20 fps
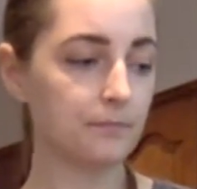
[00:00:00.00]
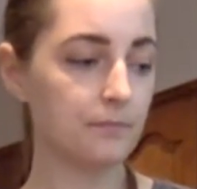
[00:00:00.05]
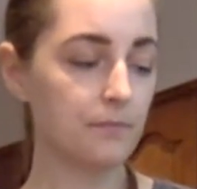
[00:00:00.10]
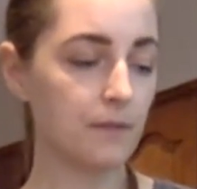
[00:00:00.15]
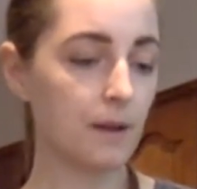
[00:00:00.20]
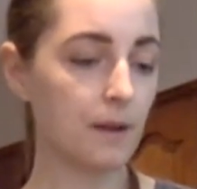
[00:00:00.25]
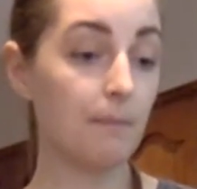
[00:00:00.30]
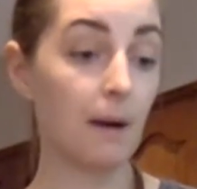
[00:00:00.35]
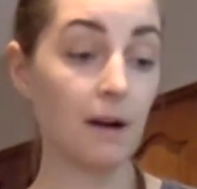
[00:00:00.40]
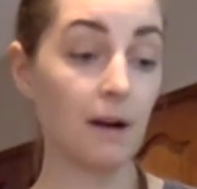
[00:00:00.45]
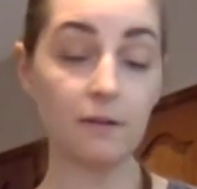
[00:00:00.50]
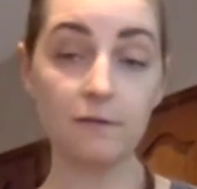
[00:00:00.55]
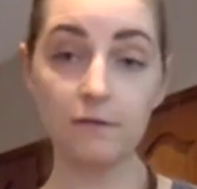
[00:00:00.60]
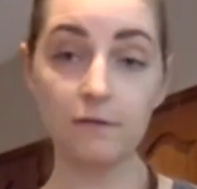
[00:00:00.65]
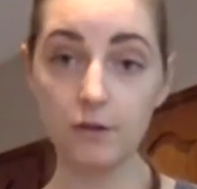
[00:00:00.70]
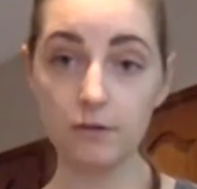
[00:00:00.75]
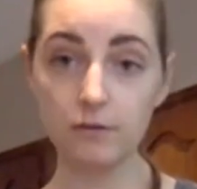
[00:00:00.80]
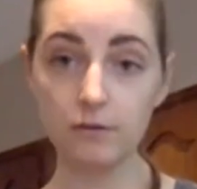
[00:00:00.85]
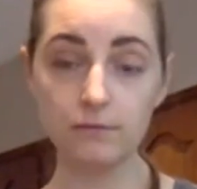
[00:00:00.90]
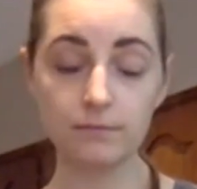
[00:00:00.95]
monk
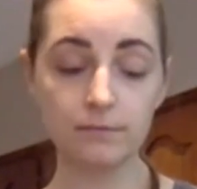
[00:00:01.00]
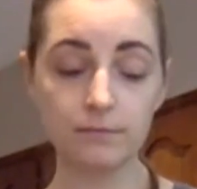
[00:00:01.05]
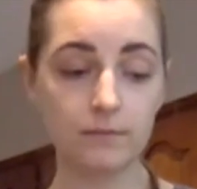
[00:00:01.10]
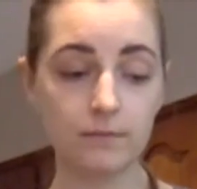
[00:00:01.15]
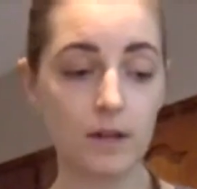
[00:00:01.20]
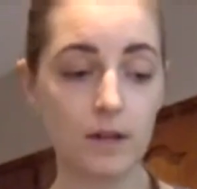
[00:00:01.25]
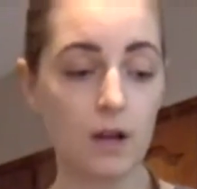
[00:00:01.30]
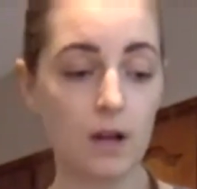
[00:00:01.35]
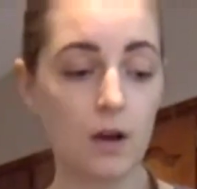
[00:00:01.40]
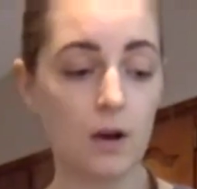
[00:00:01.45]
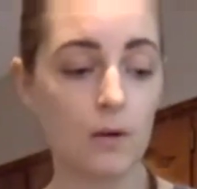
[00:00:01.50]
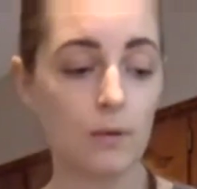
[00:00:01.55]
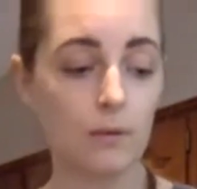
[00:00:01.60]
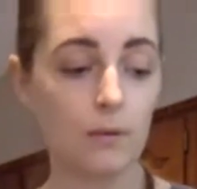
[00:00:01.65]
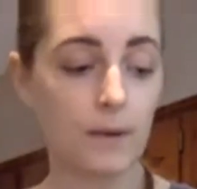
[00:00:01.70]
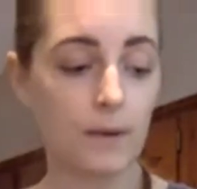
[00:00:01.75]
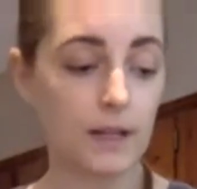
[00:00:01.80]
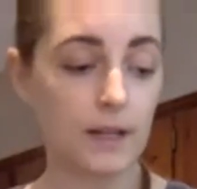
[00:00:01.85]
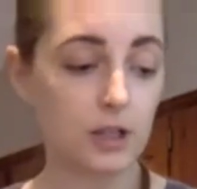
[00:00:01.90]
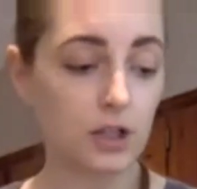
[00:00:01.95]
fruit,
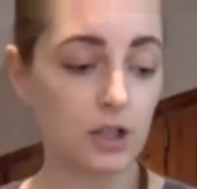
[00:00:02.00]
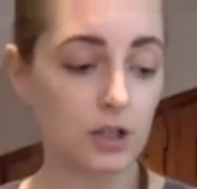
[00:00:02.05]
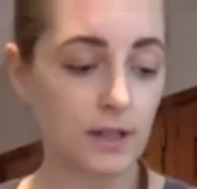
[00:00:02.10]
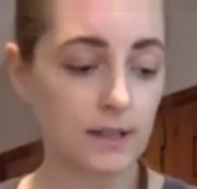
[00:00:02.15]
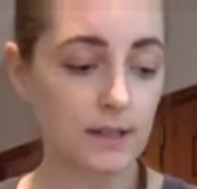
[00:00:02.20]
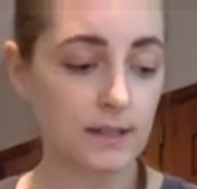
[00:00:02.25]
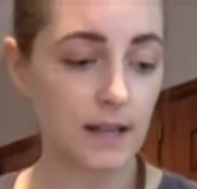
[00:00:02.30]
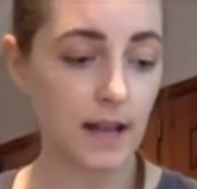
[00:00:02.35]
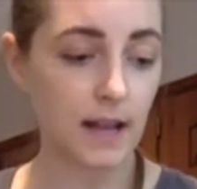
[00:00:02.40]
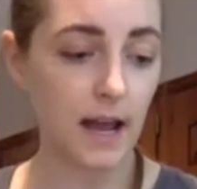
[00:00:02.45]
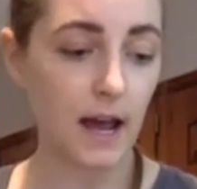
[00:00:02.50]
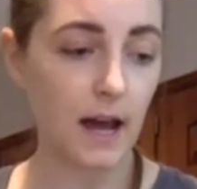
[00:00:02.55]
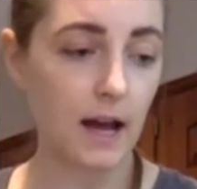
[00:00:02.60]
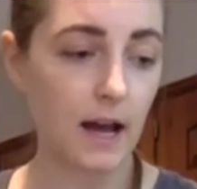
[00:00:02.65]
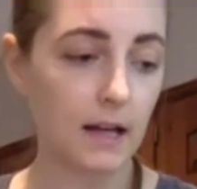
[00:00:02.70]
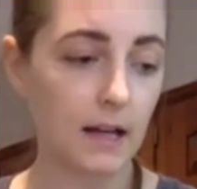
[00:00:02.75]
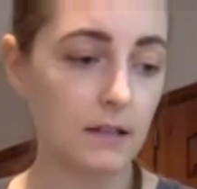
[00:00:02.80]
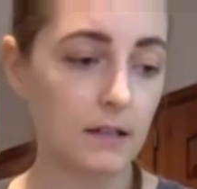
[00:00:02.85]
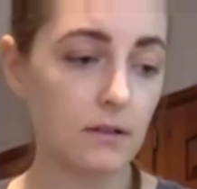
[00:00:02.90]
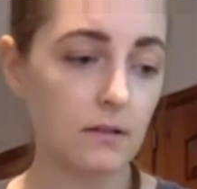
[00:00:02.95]
which doesn't
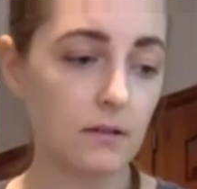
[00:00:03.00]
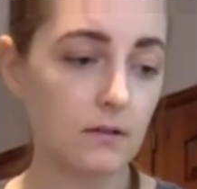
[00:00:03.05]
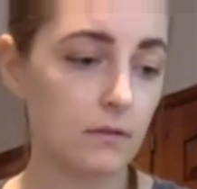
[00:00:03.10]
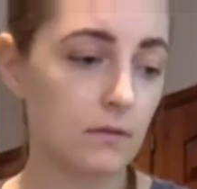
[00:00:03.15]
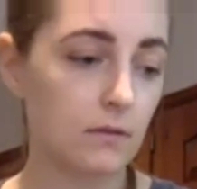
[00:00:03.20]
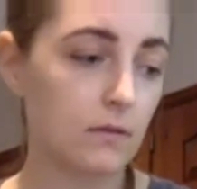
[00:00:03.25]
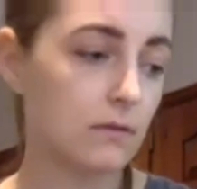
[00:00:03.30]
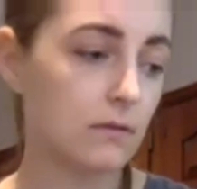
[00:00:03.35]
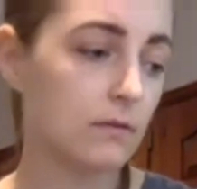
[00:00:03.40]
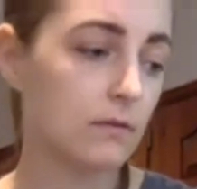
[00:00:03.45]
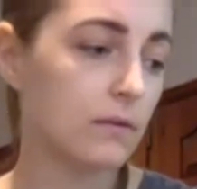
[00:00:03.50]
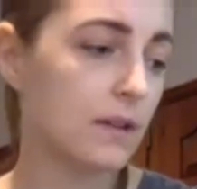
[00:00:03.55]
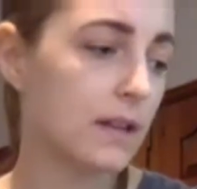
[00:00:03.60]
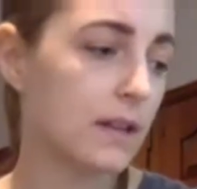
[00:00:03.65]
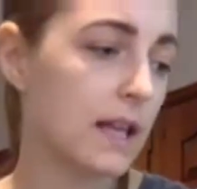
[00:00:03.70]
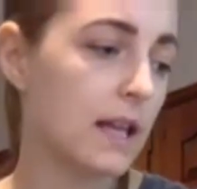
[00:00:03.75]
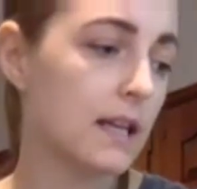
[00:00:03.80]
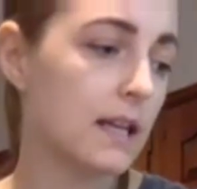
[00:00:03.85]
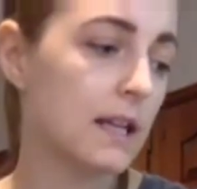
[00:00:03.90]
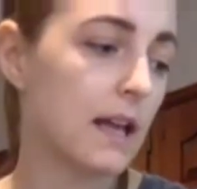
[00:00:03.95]
add
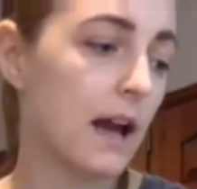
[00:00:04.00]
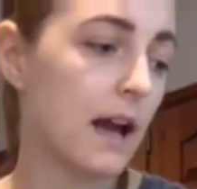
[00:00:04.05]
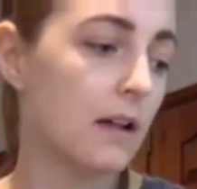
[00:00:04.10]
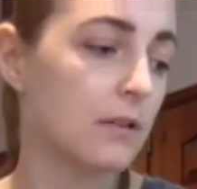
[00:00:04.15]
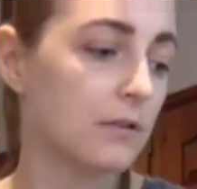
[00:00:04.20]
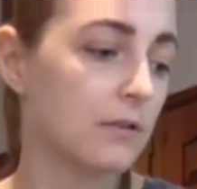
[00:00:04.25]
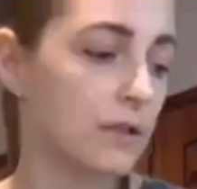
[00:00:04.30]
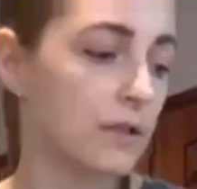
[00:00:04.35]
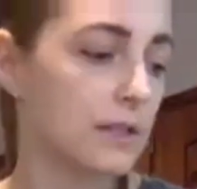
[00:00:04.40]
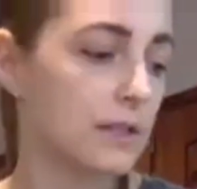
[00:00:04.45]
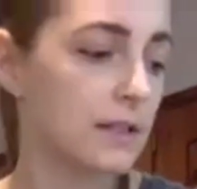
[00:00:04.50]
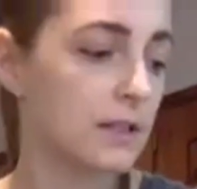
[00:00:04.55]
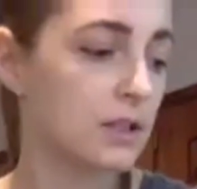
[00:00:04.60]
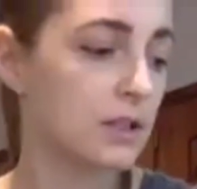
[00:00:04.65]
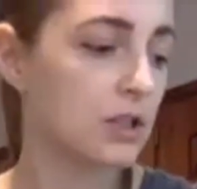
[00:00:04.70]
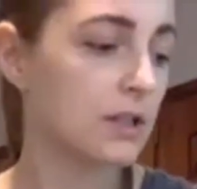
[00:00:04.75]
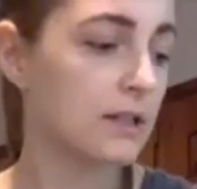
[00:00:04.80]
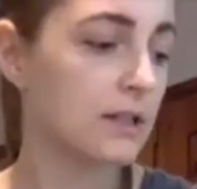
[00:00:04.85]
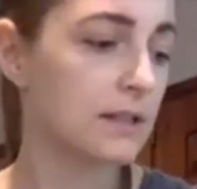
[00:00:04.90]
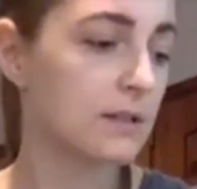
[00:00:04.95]
really any calories. It's
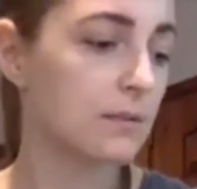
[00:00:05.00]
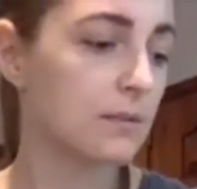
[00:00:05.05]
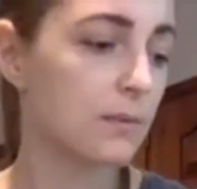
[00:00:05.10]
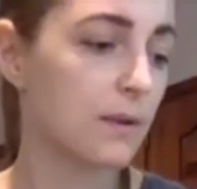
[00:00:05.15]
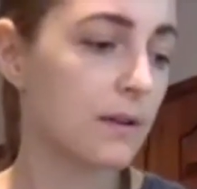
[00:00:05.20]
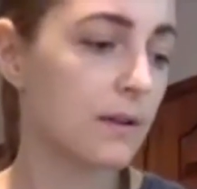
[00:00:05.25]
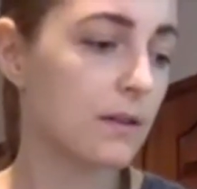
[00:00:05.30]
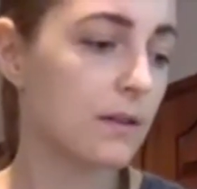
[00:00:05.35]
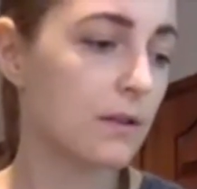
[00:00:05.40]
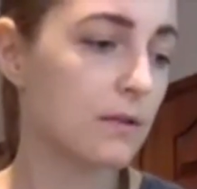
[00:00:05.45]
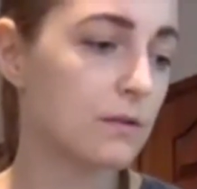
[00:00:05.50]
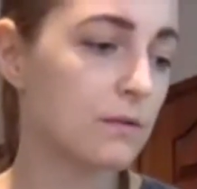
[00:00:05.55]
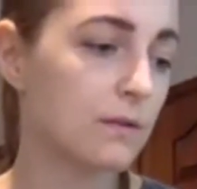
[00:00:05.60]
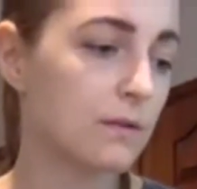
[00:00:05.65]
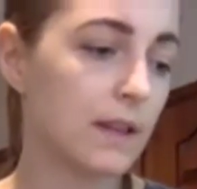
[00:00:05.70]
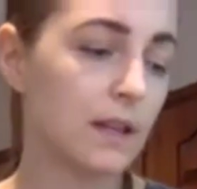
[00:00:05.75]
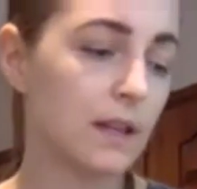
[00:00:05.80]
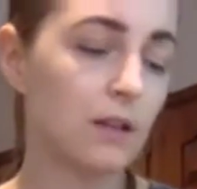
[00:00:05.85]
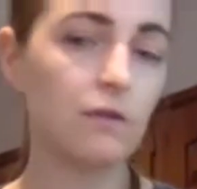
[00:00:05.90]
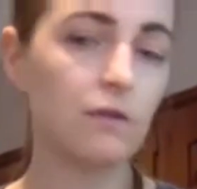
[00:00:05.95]
just one of those
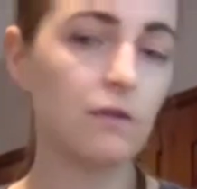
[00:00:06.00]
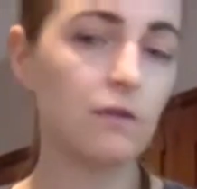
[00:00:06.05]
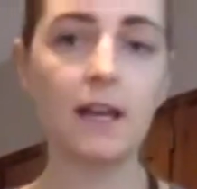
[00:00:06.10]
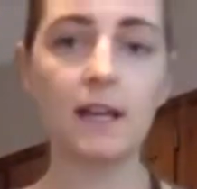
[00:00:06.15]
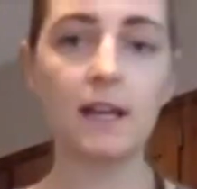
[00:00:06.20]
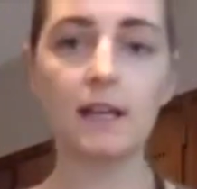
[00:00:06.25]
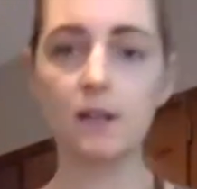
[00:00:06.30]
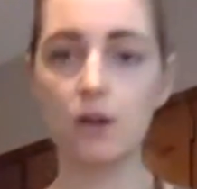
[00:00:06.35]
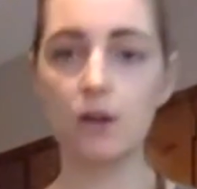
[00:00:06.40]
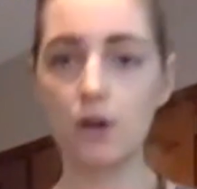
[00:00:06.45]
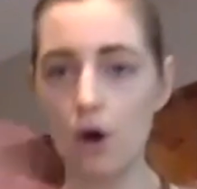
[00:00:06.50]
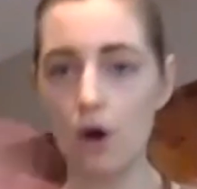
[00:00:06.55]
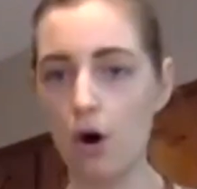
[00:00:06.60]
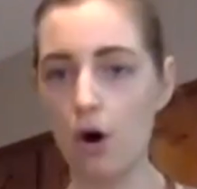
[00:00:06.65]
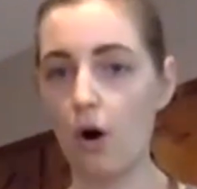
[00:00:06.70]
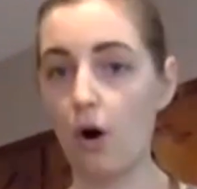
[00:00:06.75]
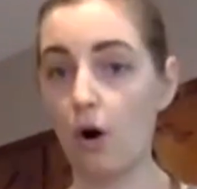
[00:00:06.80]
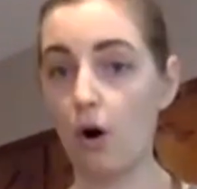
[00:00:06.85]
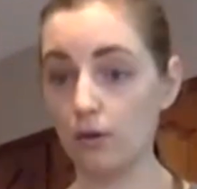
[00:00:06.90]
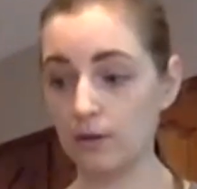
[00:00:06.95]
really great,
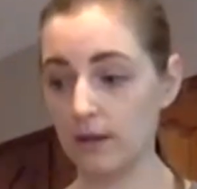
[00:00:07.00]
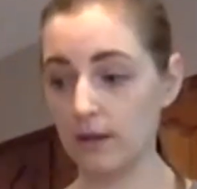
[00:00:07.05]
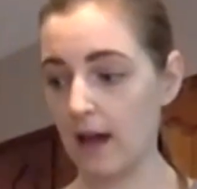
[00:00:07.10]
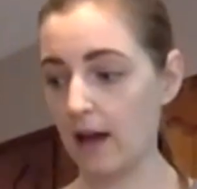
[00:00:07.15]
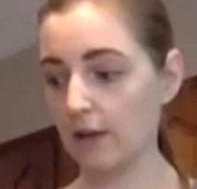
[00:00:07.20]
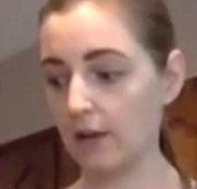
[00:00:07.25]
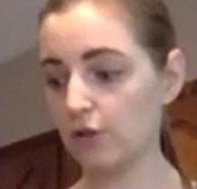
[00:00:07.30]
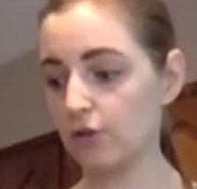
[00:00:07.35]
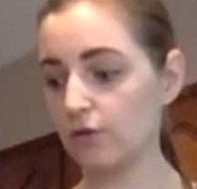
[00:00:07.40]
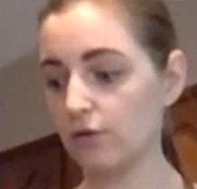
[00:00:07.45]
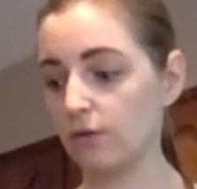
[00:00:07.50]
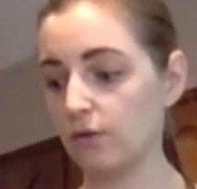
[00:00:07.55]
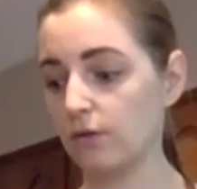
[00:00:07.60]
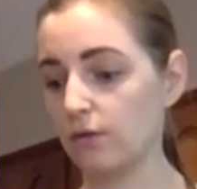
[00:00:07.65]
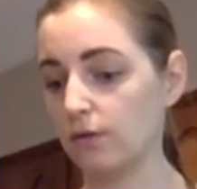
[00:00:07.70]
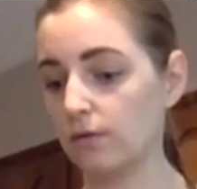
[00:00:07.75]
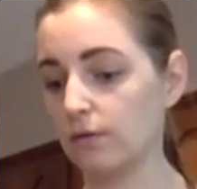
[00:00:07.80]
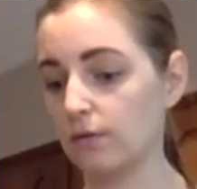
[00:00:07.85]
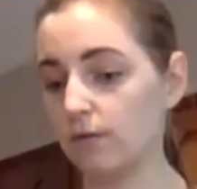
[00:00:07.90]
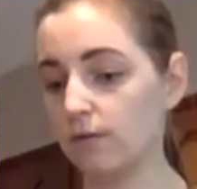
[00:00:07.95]
all
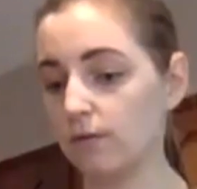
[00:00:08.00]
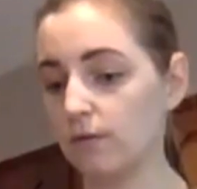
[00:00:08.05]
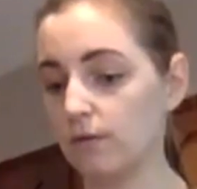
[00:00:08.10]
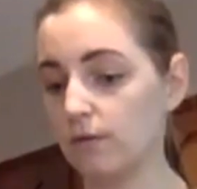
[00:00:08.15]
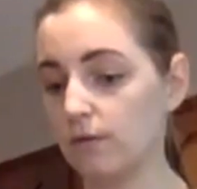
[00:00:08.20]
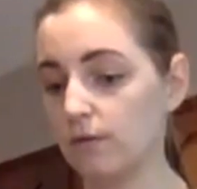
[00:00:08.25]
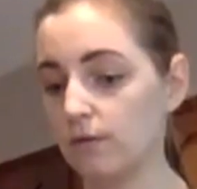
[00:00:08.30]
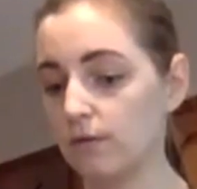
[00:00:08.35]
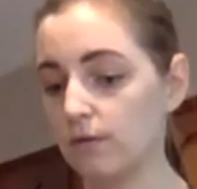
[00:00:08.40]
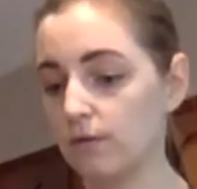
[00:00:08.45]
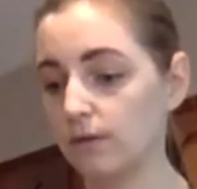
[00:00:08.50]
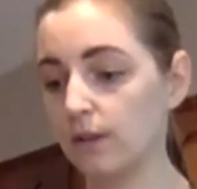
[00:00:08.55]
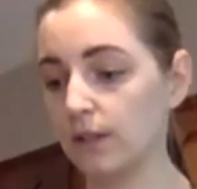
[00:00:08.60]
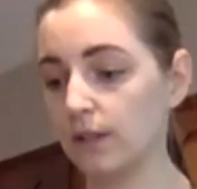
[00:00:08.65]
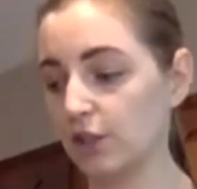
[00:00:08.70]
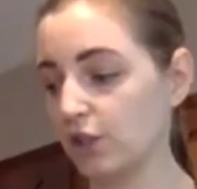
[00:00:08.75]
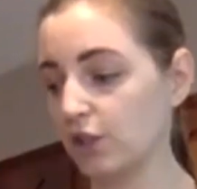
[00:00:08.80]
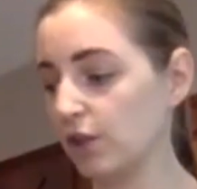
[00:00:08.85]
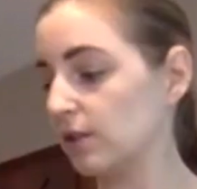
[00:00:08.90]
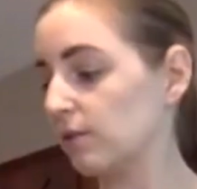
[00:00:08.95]
natural,
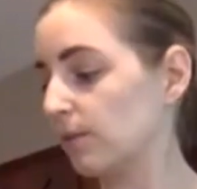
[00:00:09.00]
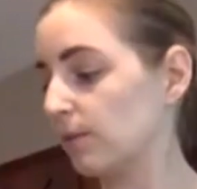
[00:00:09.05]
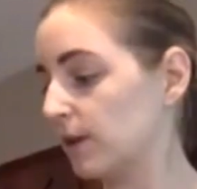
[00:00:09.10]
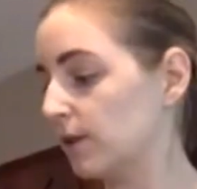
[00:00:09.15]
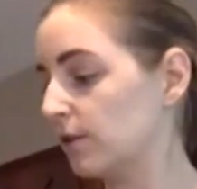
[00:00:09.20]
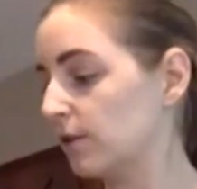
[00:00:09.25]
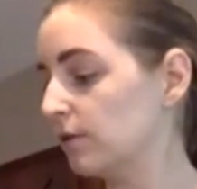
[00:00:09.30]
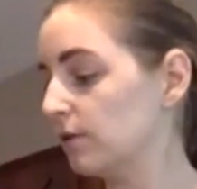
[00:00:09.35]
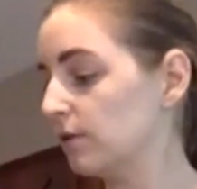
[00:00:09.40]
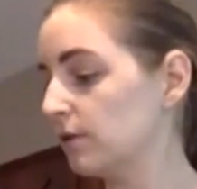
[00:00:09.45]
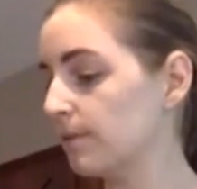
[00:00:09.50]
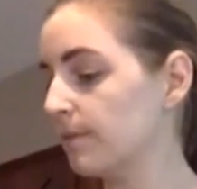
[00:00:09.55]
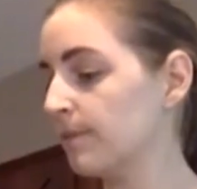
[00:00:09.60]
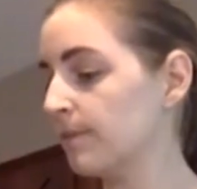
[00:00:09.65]
delicious sweeteners.